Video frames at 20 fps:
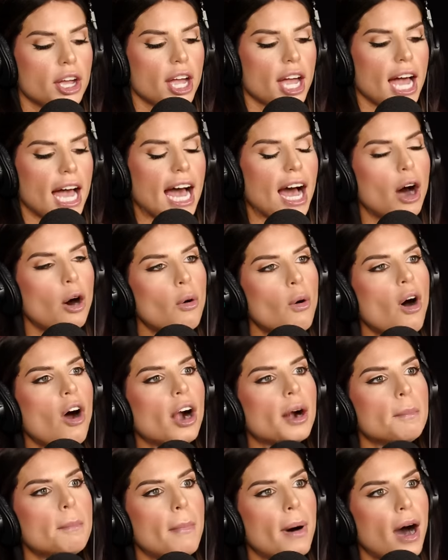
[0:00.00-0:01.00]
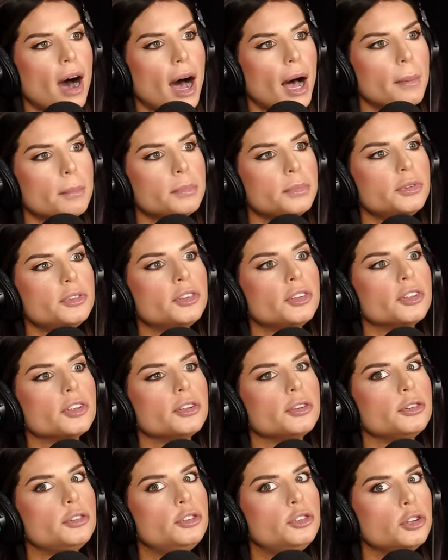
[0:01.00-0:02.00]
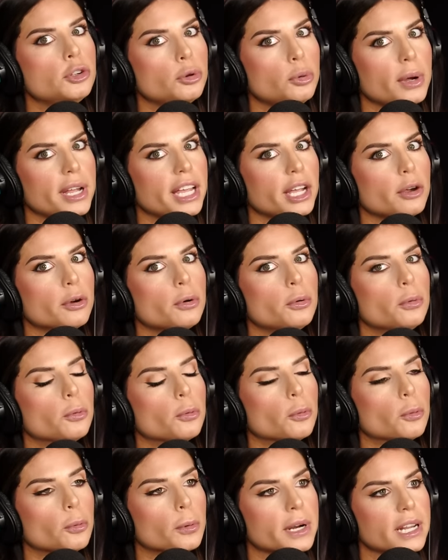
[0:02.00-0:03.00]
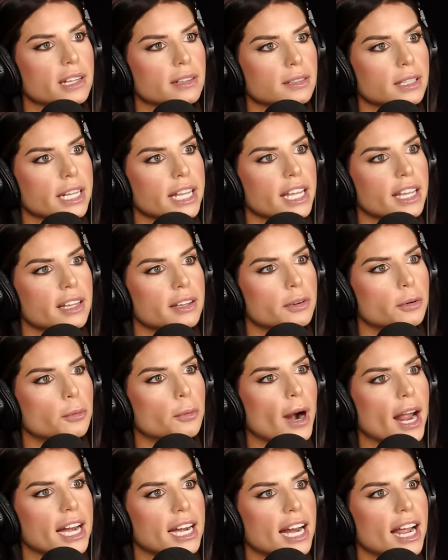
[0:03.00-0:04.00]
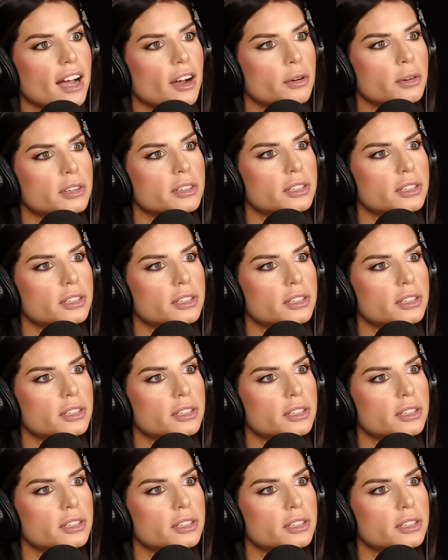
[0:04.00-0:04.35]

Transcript: How are moms doing really right now?